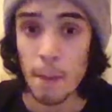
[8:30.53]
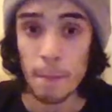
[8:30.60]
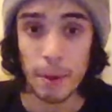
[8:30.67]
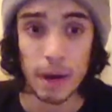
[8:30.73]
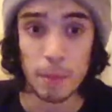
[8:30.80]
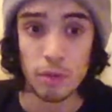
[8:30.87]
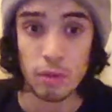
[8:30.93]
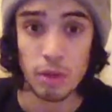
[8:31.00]
But
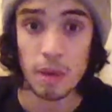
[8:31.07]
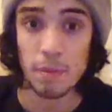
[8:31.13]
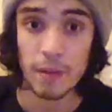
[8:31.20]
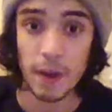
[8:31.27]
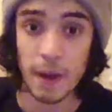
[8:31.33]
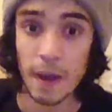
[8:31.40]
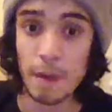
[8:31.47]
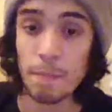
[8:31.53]
at the same
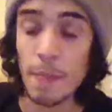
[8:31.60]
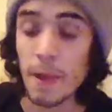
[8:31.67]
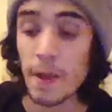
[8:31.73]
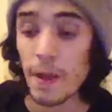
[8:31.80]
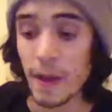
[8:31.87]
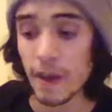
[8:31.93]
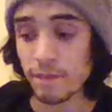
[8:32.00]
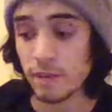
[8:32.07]
time,
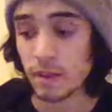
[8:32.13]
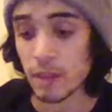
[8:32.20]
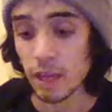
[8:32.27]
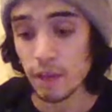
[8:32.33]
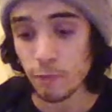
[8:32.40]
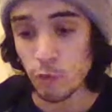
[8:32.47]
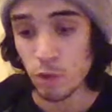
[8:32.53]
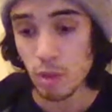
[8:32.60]
I feel
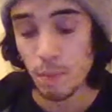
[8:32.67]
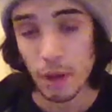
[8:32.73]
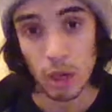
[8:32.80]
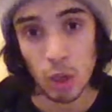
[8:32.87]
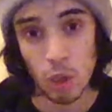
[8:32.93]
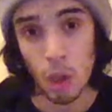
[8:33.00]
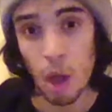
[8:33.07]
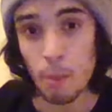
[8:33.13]
like if we spend a
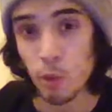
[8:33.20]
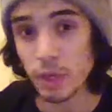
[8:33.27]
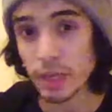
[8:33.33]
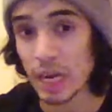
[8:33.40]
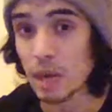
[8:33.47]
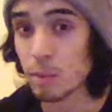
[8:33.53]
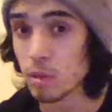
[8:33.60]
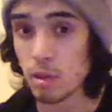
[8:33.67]
lot more
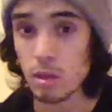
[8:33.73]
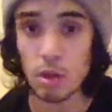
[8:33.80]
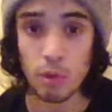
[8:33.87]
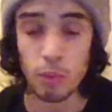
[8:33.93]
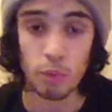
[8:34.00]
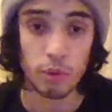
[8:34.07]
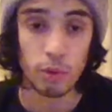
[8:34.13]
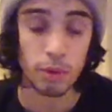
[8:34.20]
time on
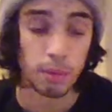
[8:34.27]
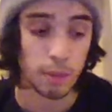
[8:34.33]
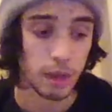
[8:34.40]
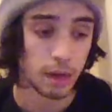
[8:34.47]
self-worth